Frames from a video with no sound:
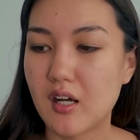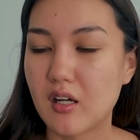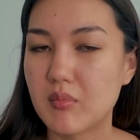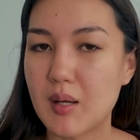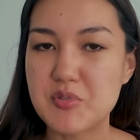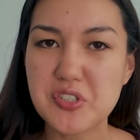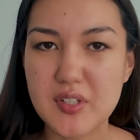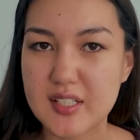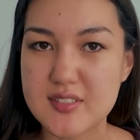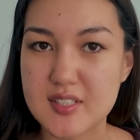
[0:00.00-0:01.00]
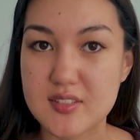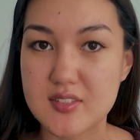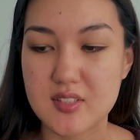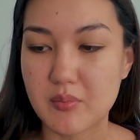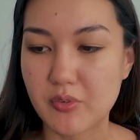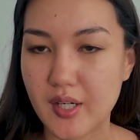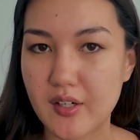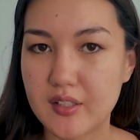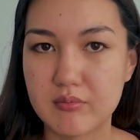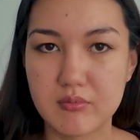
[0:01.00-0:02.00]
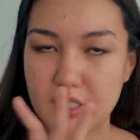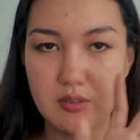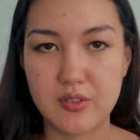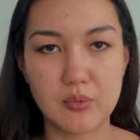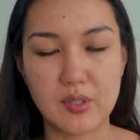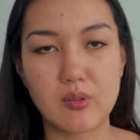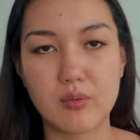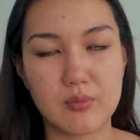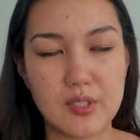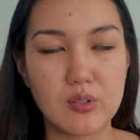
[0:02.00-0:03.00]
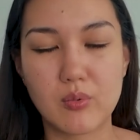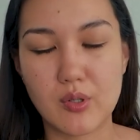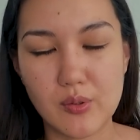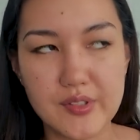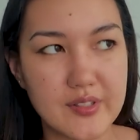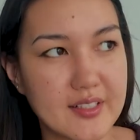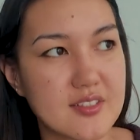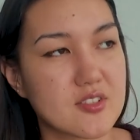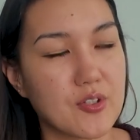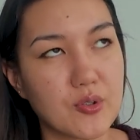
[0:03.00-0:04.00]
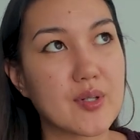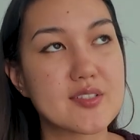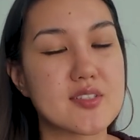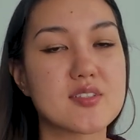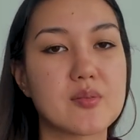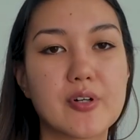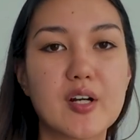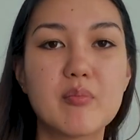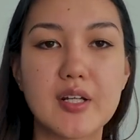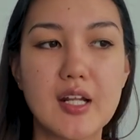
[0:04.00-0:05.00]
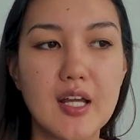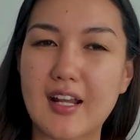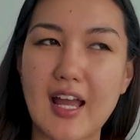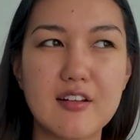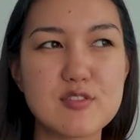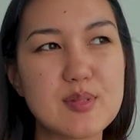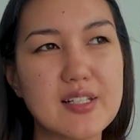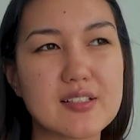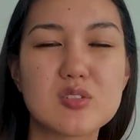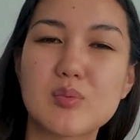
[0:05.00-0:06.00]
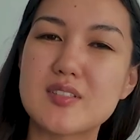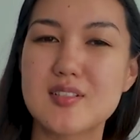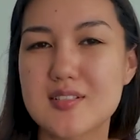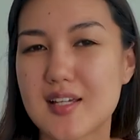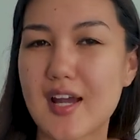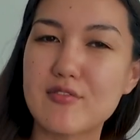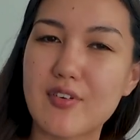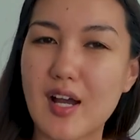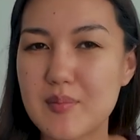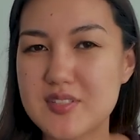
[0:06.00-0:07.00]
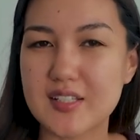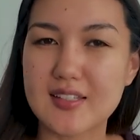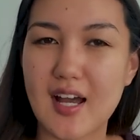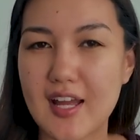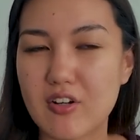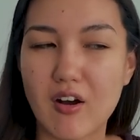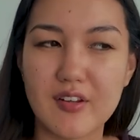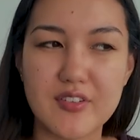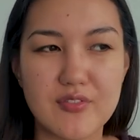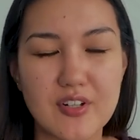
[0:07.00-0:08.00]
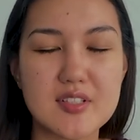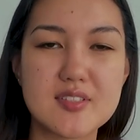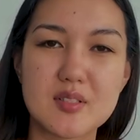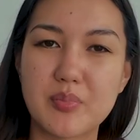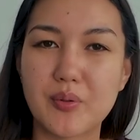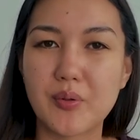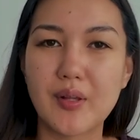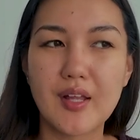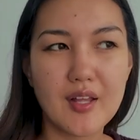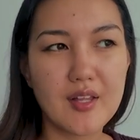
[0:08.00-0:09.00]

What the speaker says: I'm sure it exists somewhere in the real world, like this logo exists somewhere, but it kind of gives me like Swiss design vibes, like the icon, the very simple,